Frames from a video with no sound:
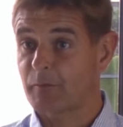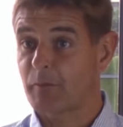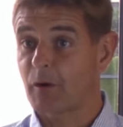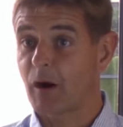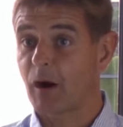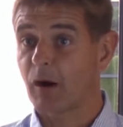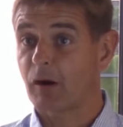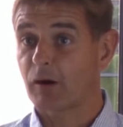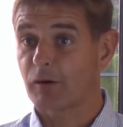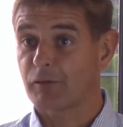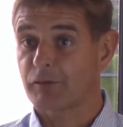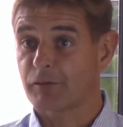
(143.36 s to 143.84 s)

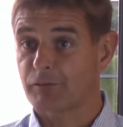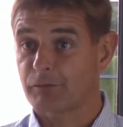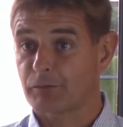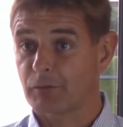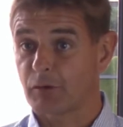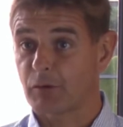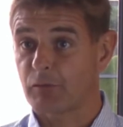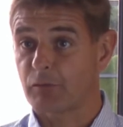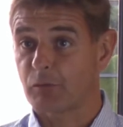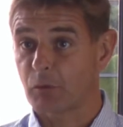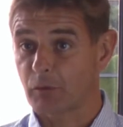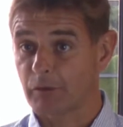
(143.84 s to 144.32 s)
bar
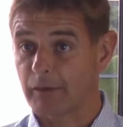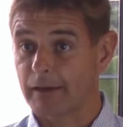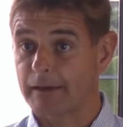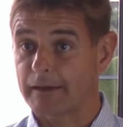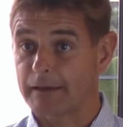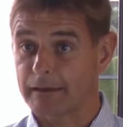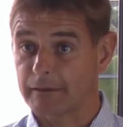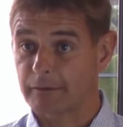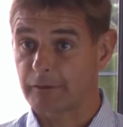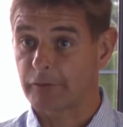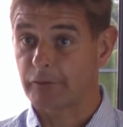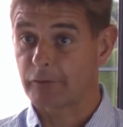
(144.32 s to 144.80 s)
of what they
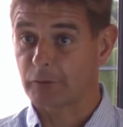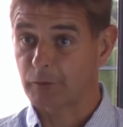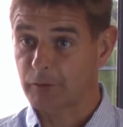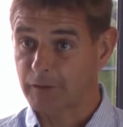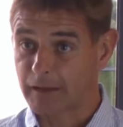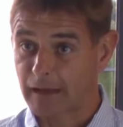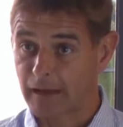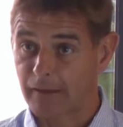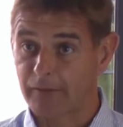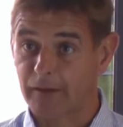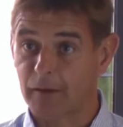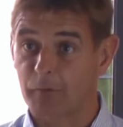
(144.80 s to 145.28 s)
need to do
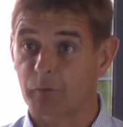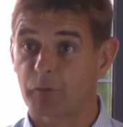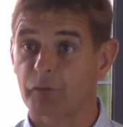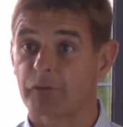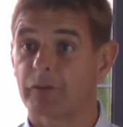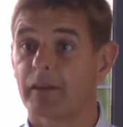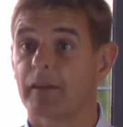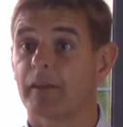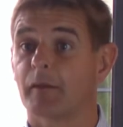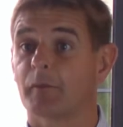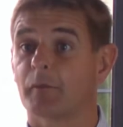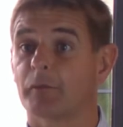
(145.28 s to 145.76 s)
and how they
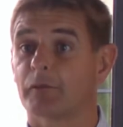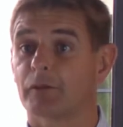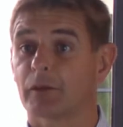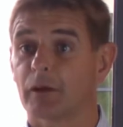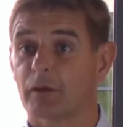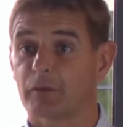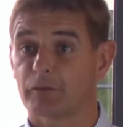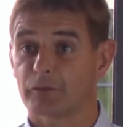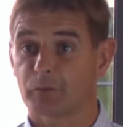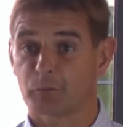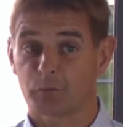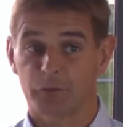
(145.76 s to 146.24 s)
present
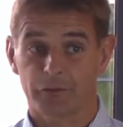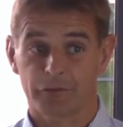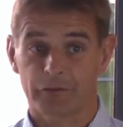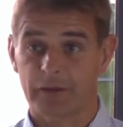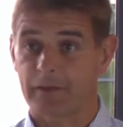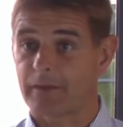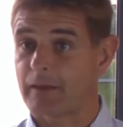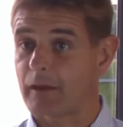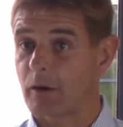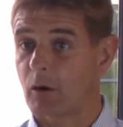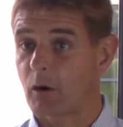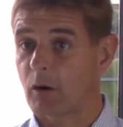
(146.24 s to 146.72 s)
themselves and
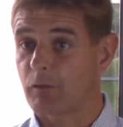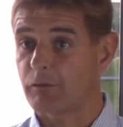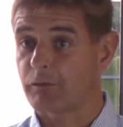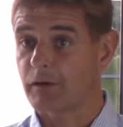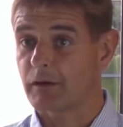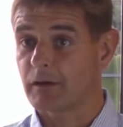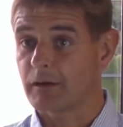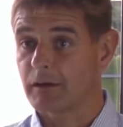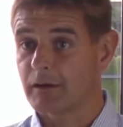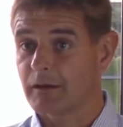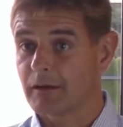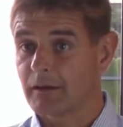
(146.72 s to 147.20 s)
present their offer.